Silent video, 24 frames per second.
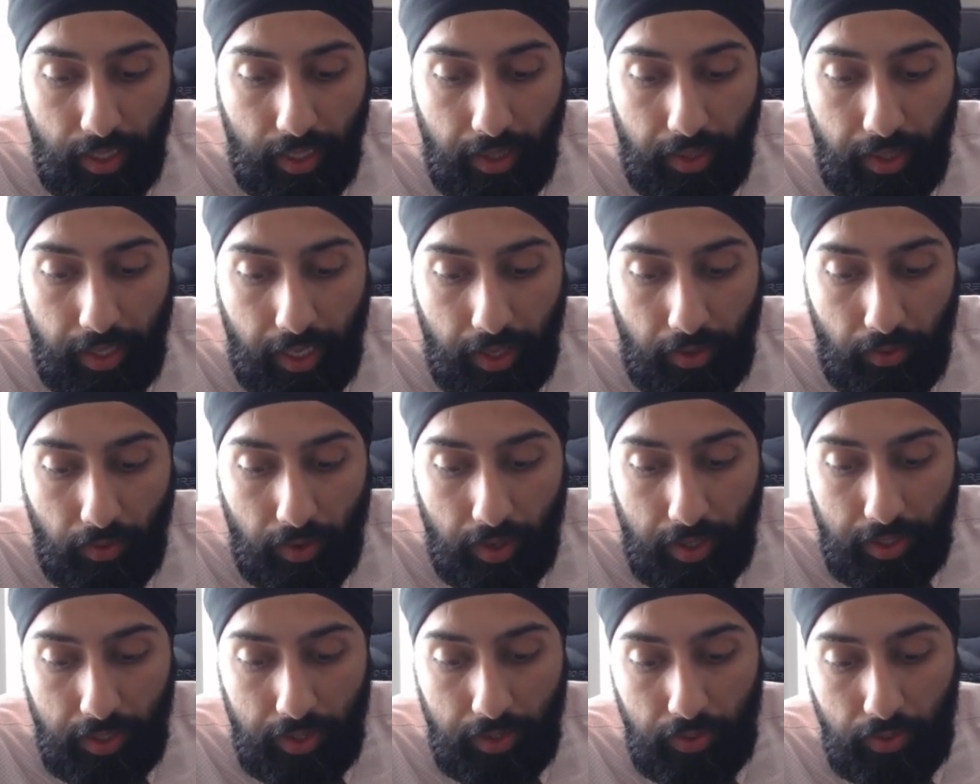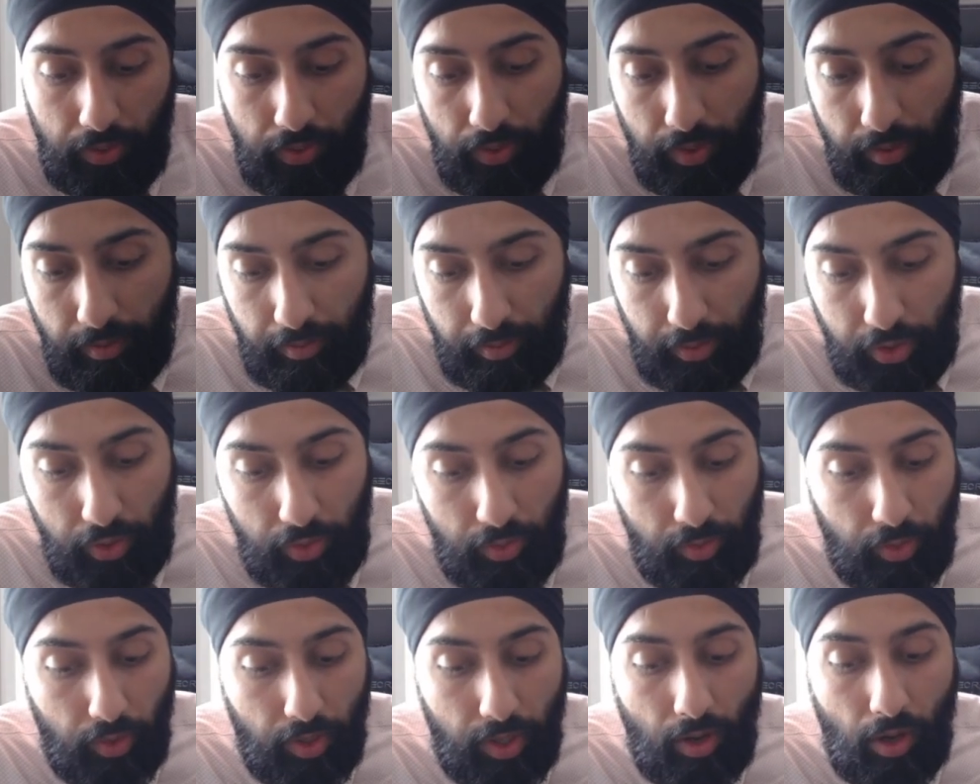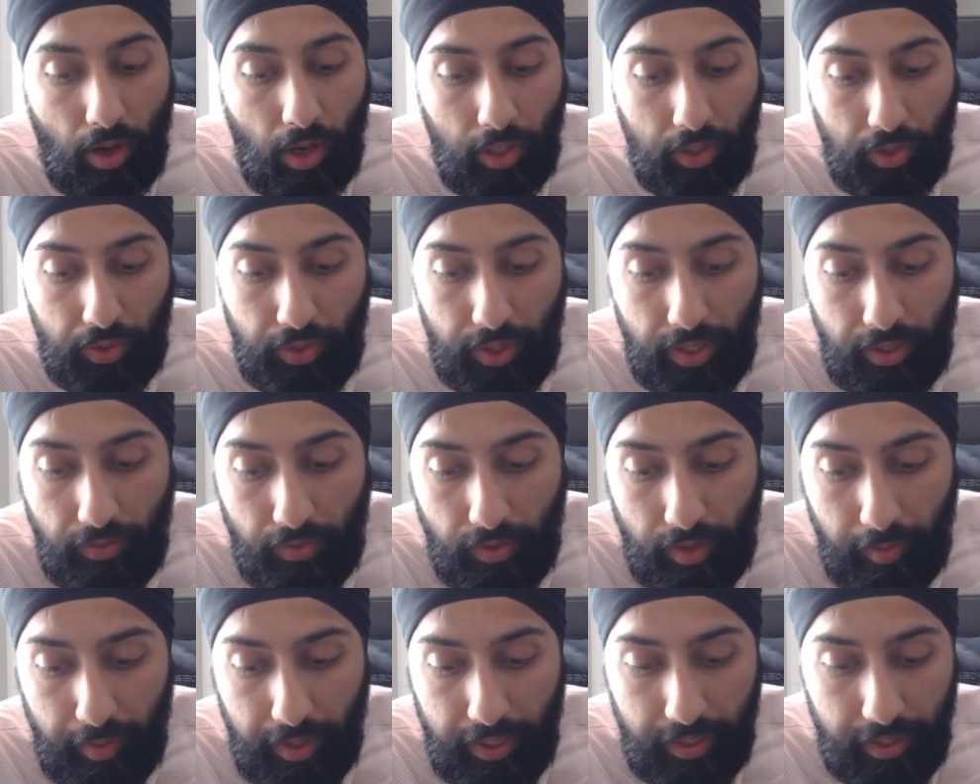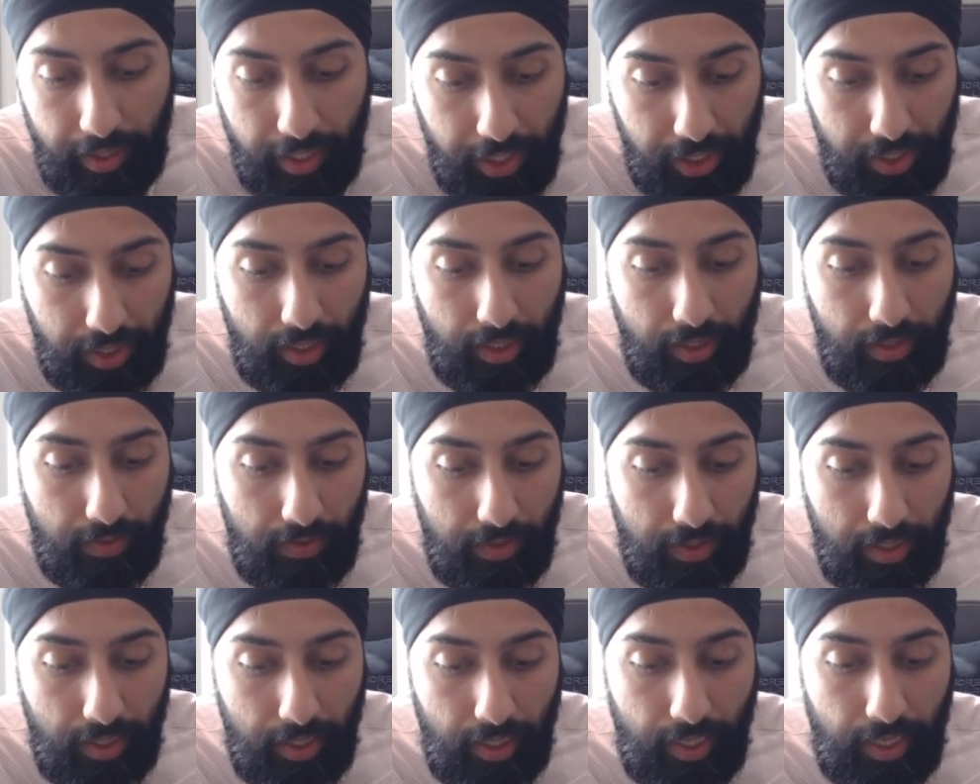They want to do more culturally affirming initiatives,